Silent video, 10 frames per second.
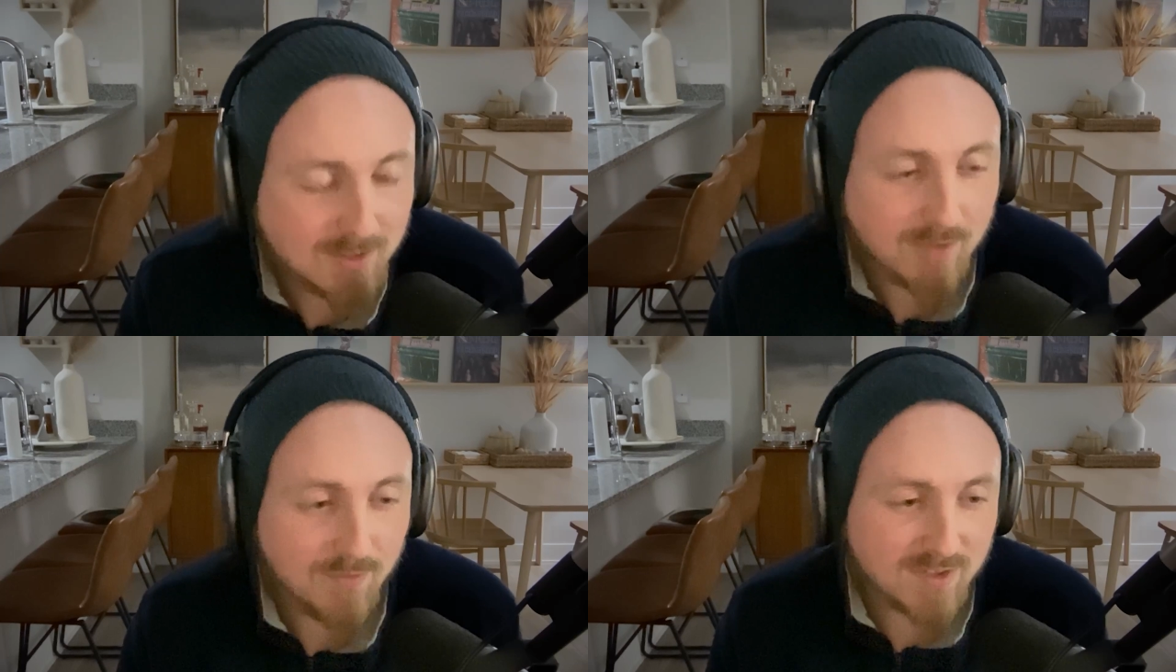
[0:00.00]

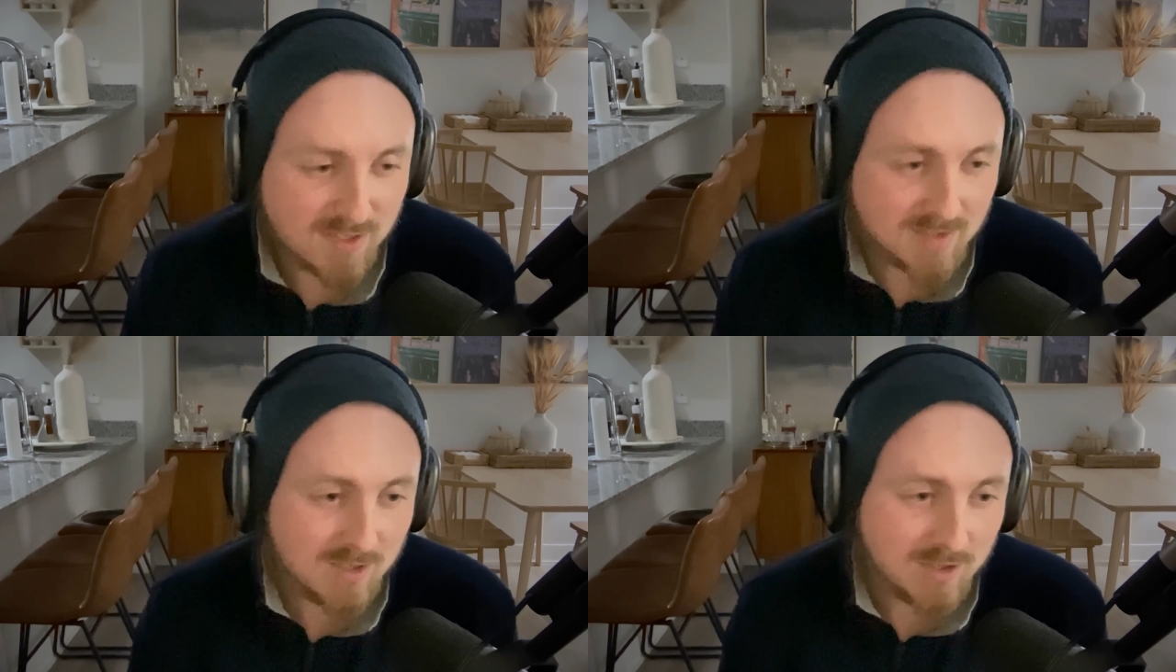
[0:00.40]
You can
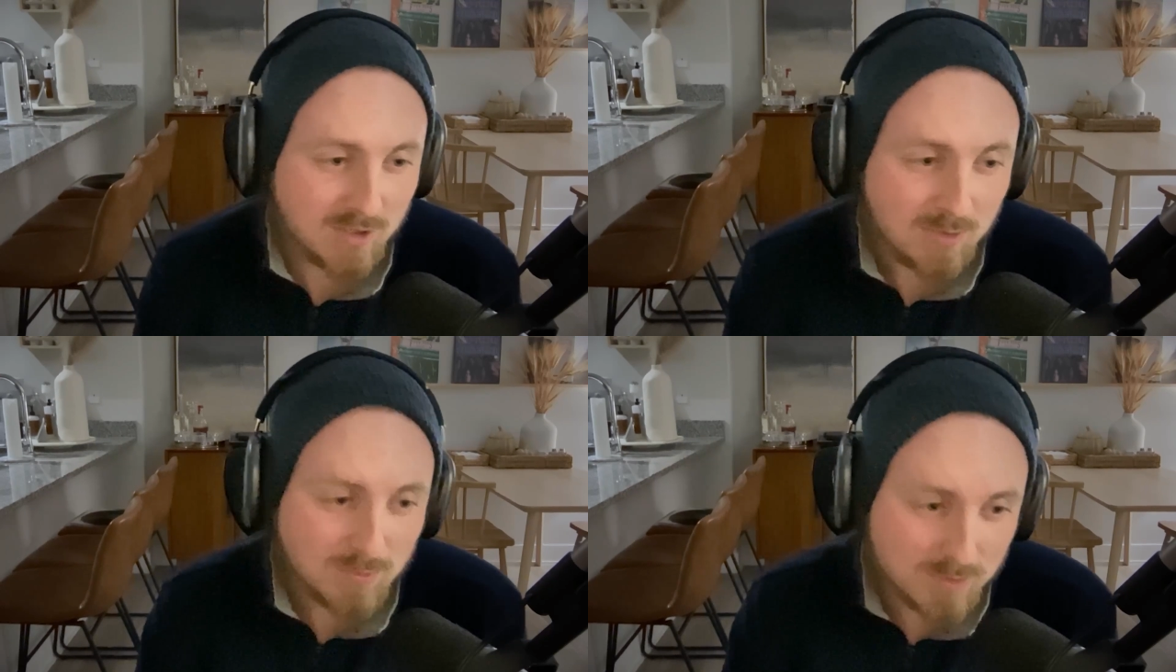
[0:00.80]
visit us on
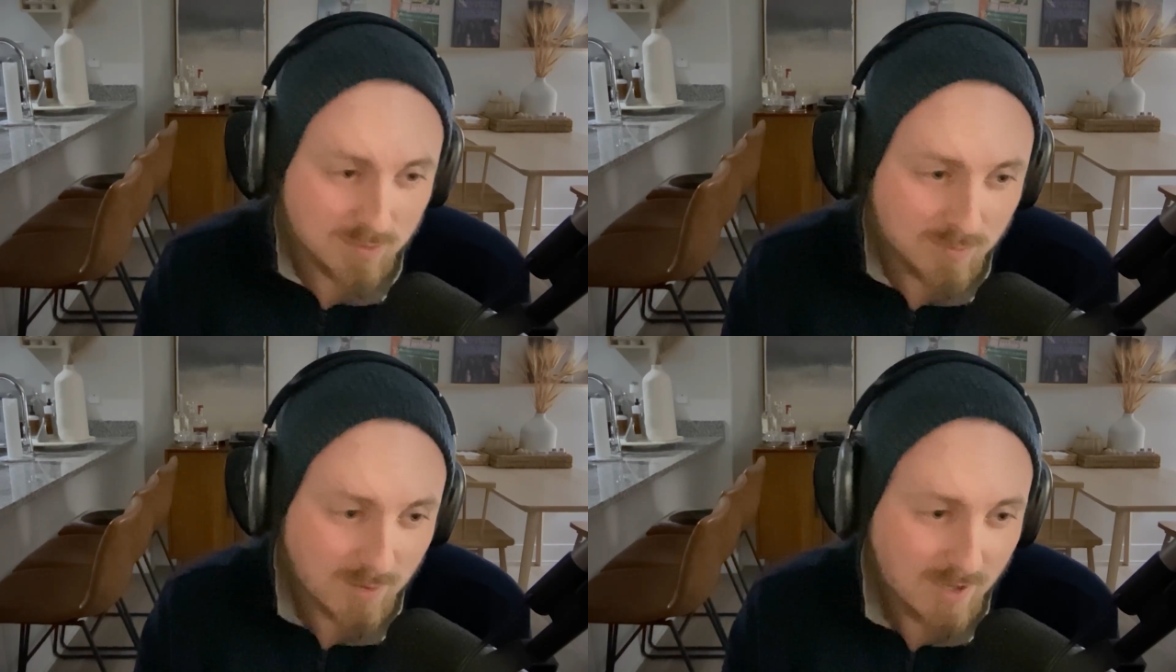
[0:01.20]

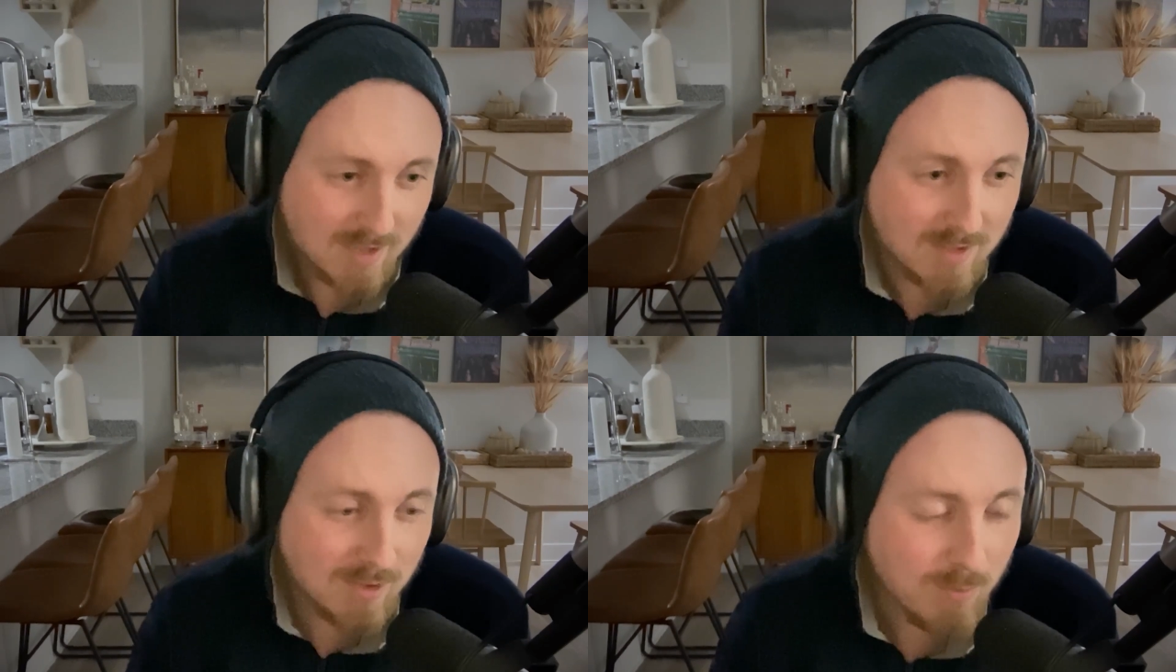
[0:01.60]
YouTube
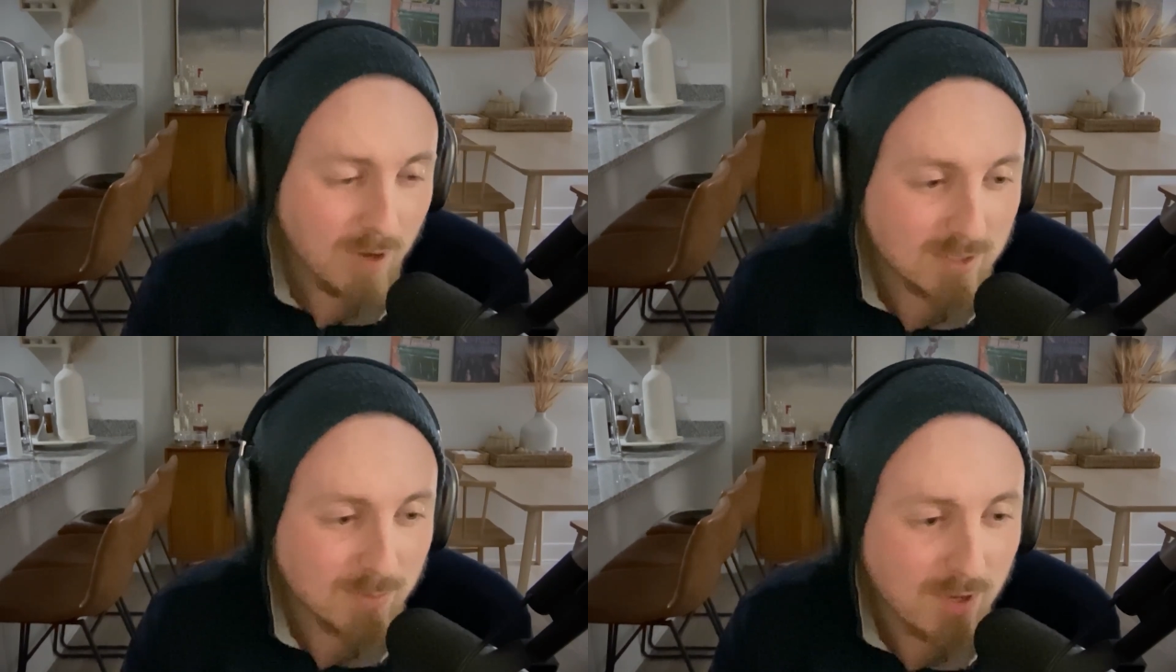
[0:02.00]
at
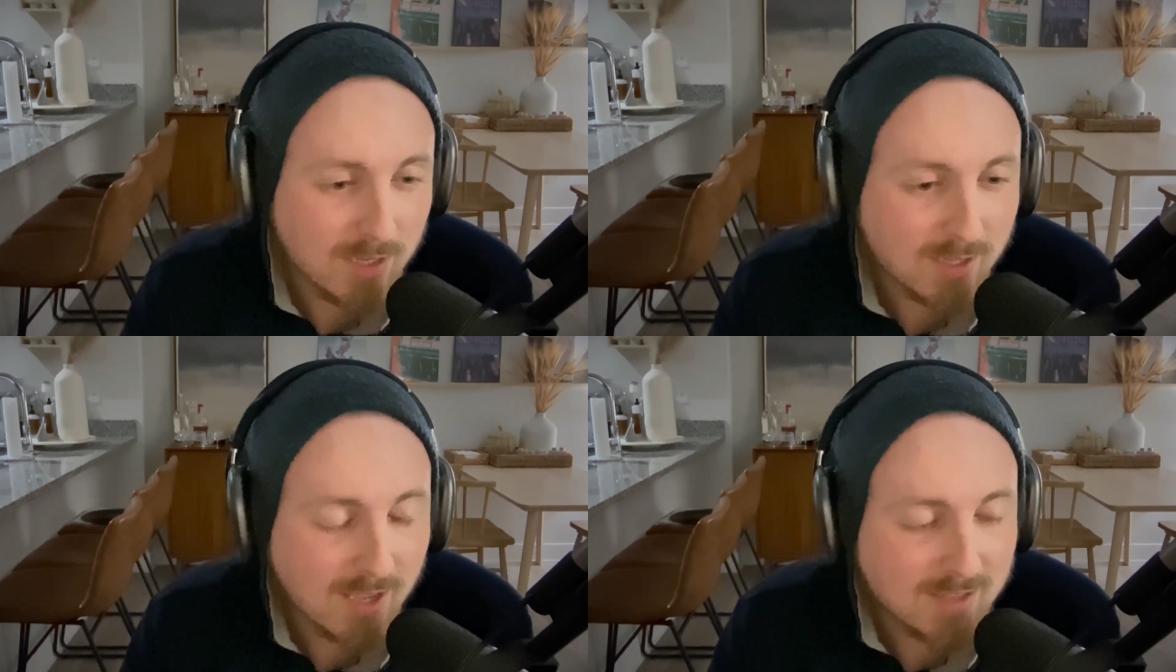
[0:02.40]
Soapbox
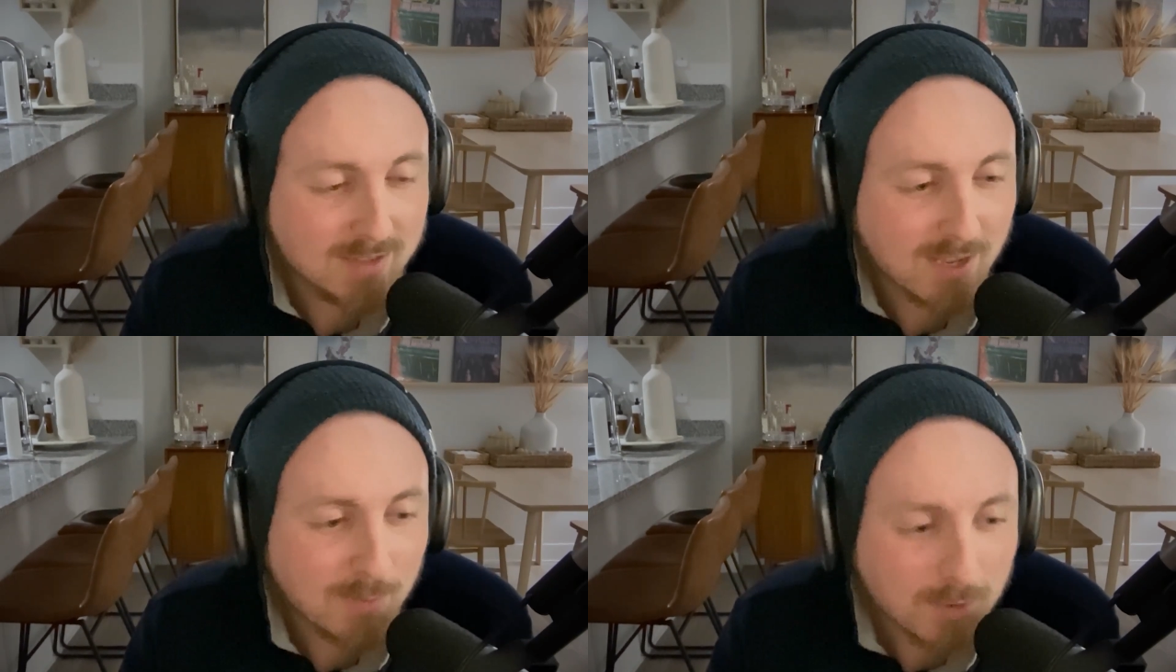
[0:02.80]

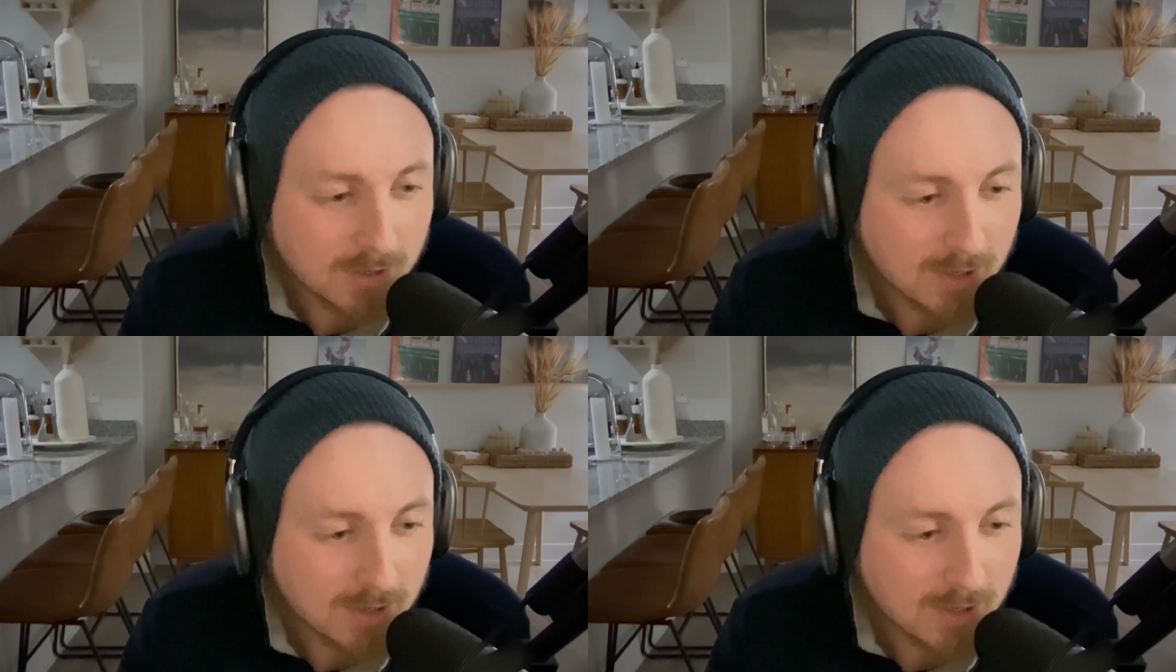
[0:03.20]
Podcast Network.